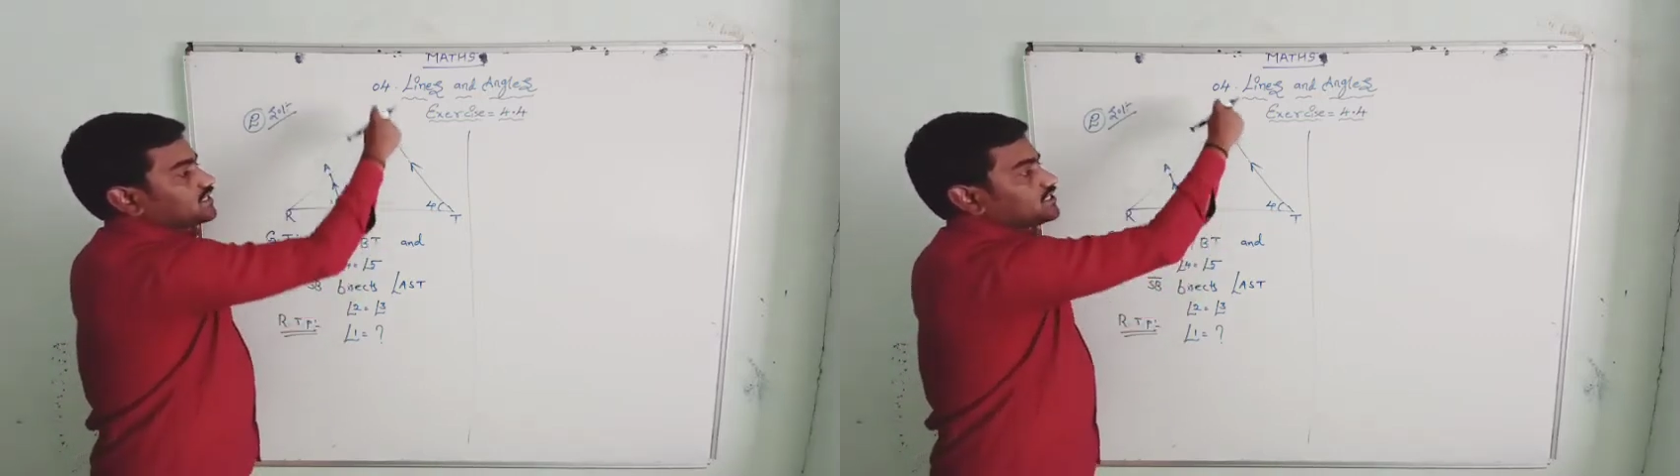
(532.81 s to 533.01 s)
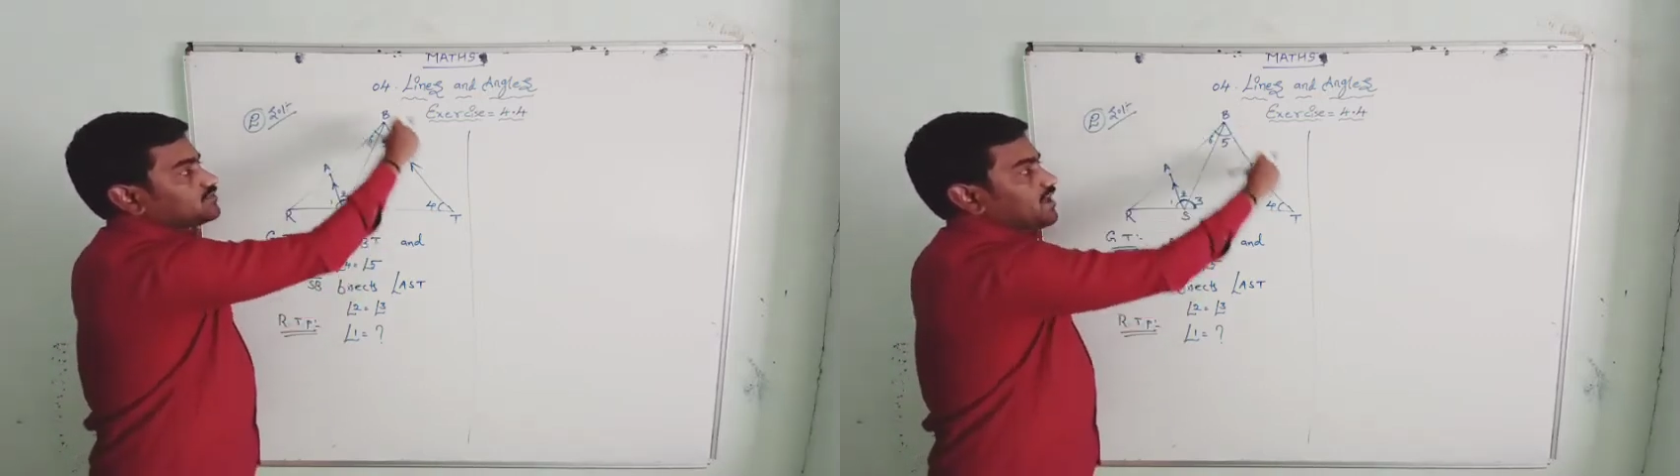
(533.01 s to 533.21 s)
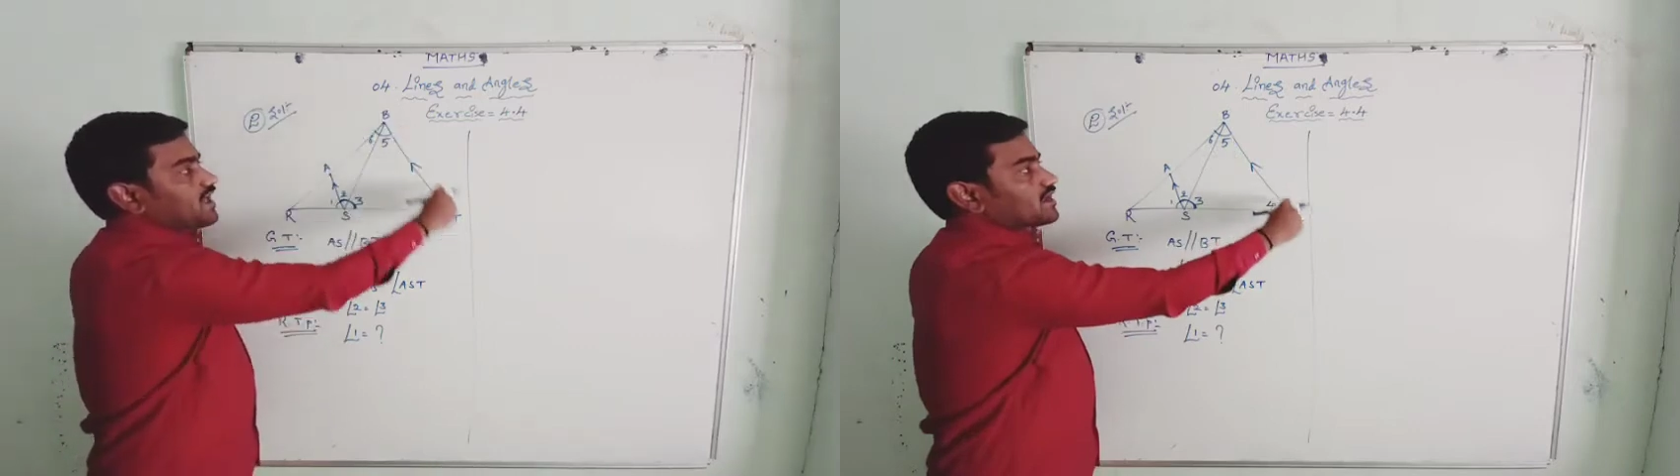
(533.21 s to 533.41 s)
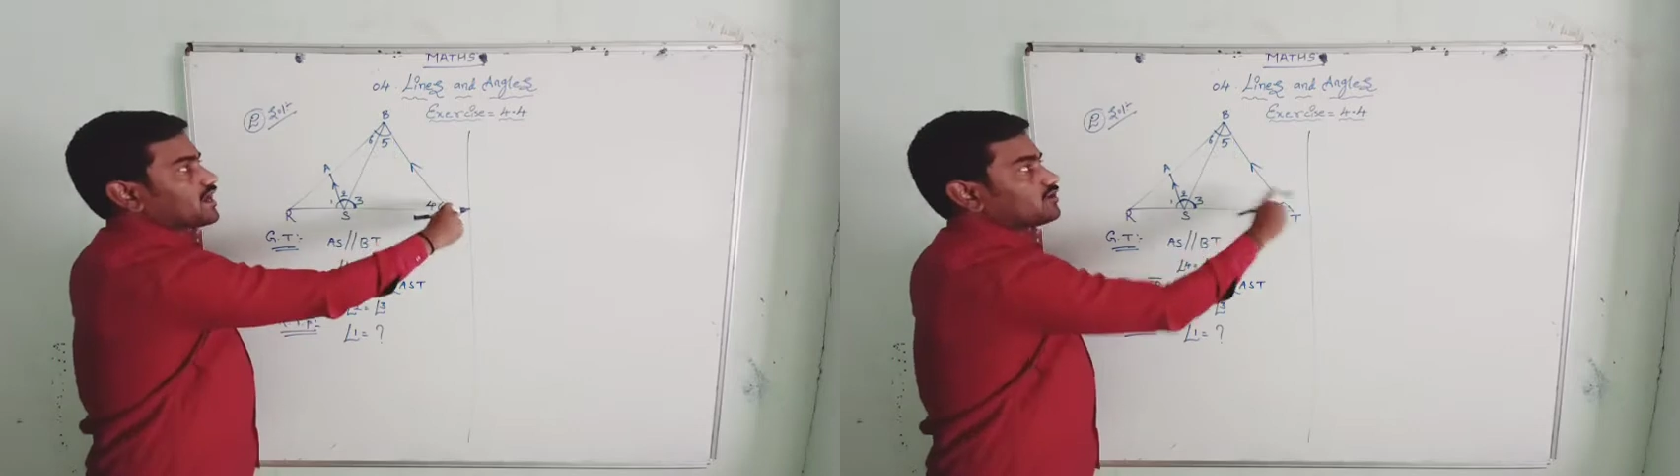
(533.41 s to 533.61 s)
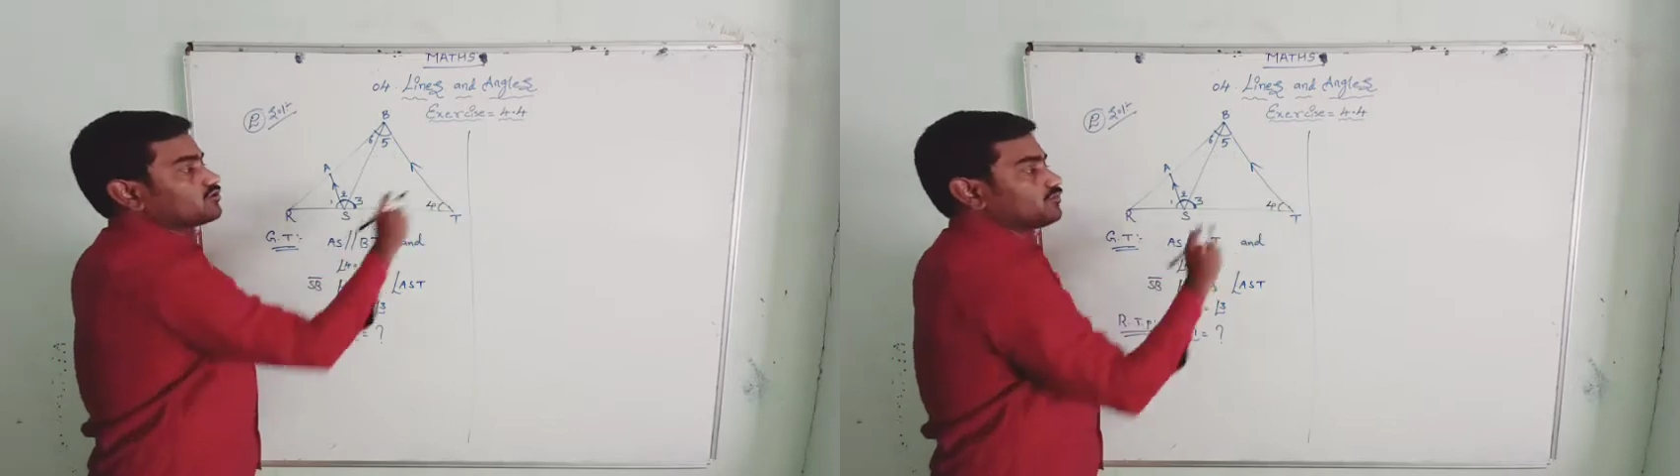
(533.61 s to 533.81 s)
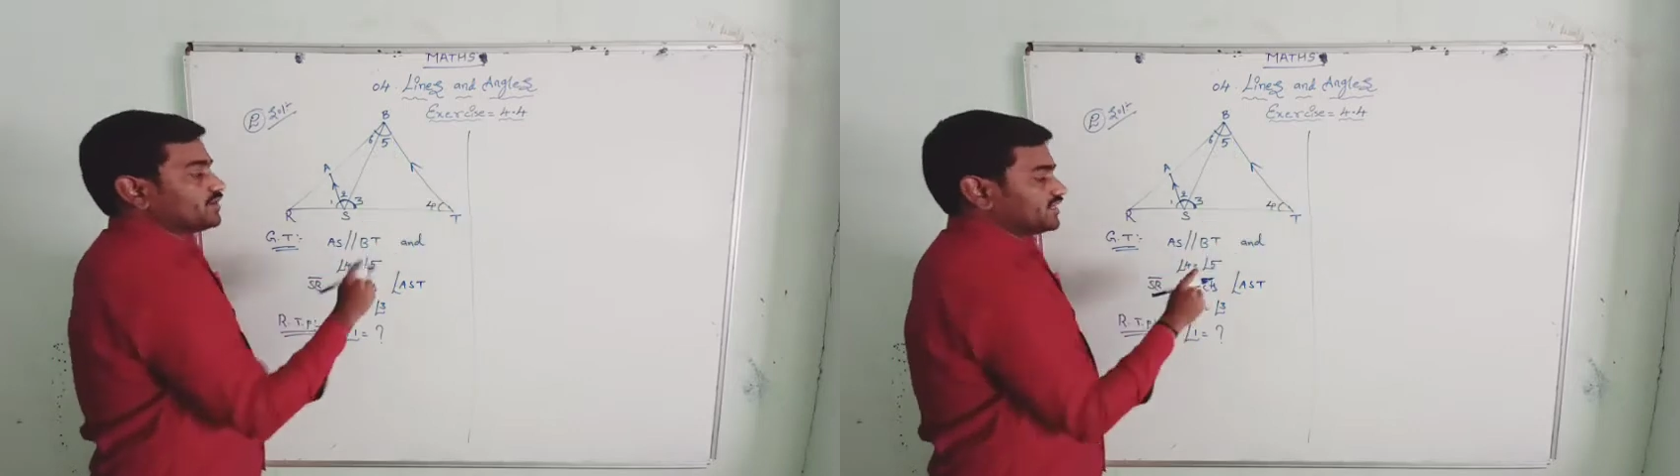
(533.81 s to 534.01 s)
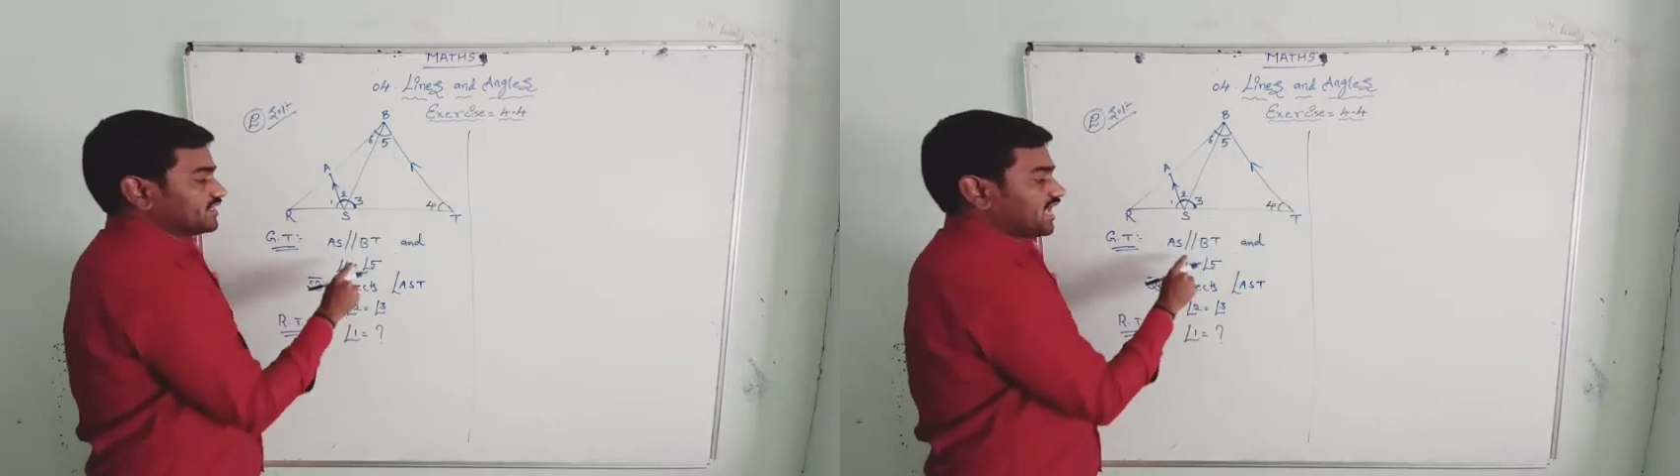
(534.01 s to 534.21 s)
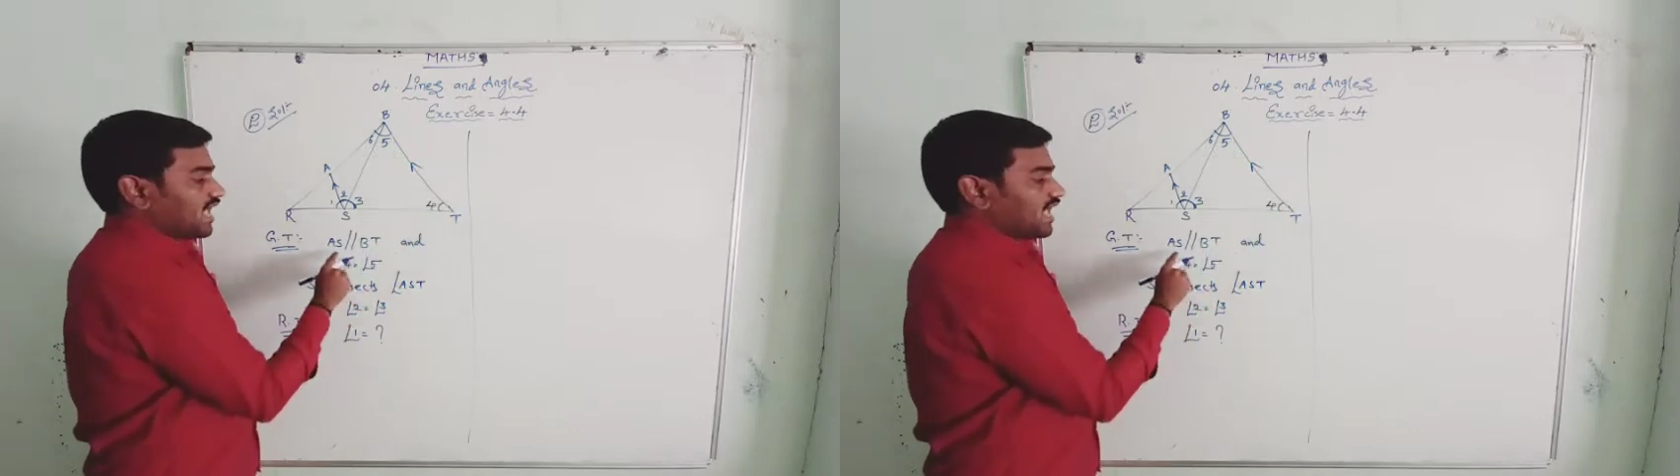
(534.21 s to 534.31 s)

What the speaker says: is parallel to BT